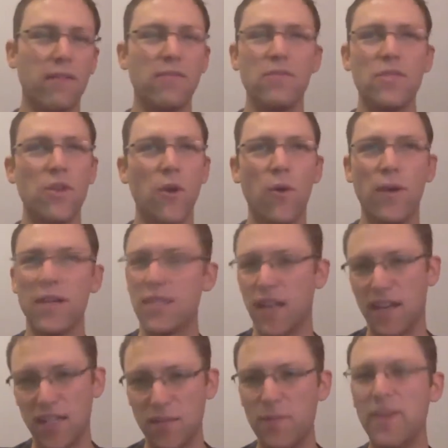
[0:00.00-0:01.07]
so
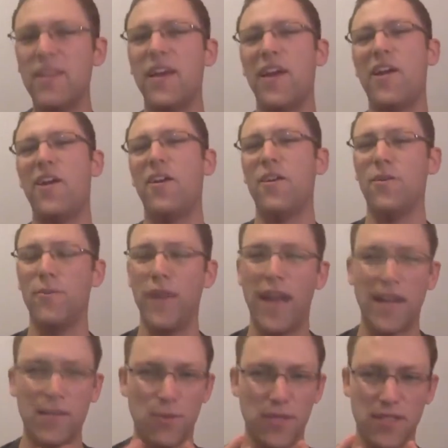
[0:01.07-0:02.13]
excited to be there.
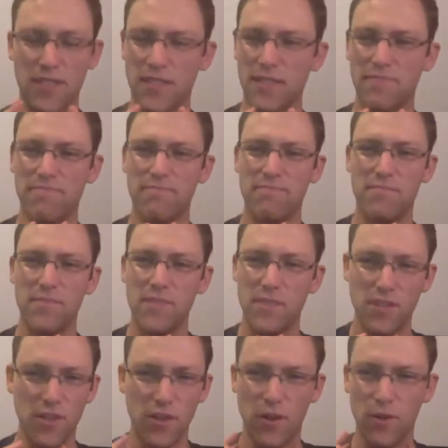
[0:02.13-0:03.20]
React was,
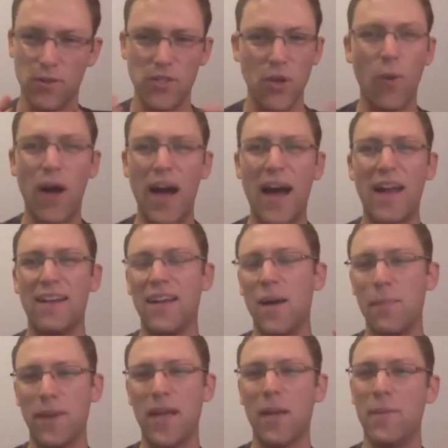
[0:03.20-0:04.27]
so hot,
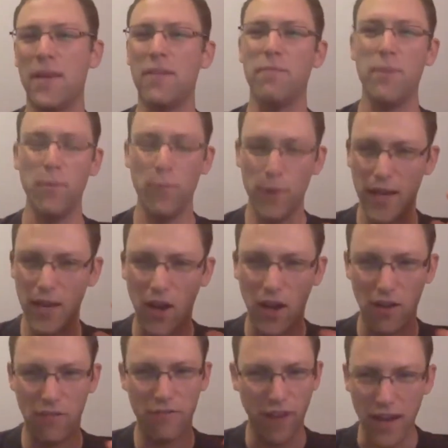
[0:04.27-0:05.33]
up and coming. We had
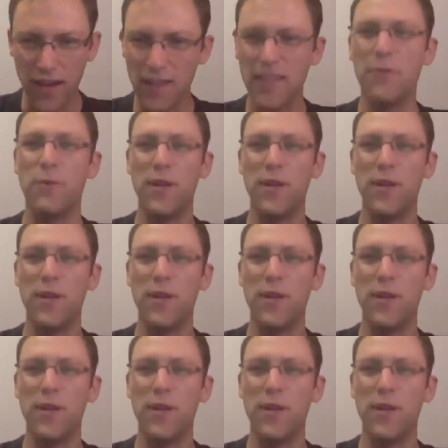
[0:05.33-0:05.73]
all finally